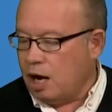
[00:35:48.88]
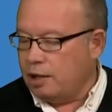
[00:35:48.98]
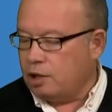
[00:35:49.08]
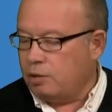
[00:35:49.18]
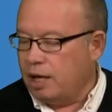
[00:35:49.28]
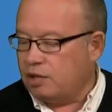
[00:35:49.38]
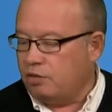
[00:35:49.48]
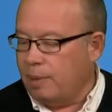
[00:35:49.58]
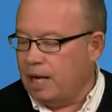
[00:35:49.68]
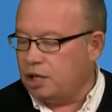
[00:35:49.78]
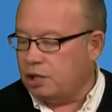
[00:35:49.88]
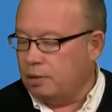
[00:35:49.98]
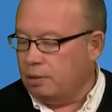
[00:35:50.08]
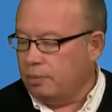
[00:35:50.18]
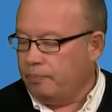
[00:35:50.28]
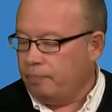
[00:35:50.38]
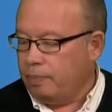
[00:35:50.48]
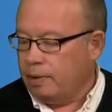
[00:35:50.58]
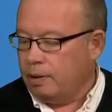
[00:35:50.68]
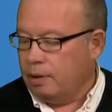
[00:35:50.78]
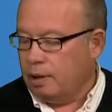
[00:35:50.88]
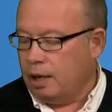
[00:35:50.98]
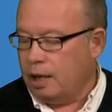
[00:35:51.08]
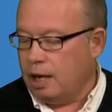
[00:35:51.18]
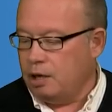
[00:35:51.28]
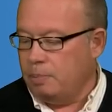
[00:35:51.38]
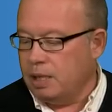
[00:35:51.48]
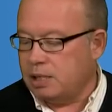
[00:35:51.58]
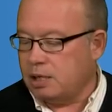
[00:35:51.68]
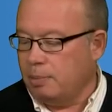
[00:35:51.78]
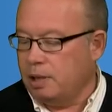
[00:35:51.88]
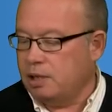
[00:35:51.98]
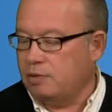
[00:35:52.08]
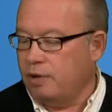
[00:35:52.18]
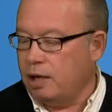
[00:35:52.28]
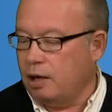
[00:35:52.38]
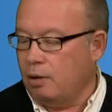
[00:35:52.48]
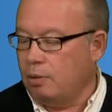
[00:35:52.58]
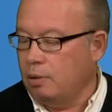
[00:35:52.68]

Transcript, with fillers: the transformation, and again, you missed some of this video,